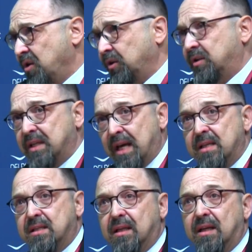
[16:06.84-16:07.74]
change
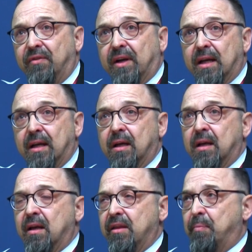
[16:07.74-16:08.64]
significantly
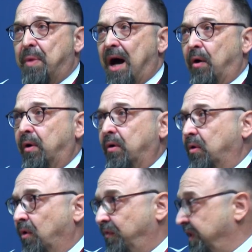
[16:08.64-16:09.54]
the power
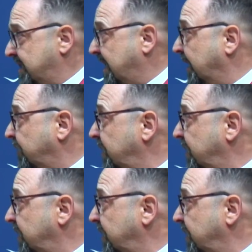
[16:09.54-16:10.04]
of these countries.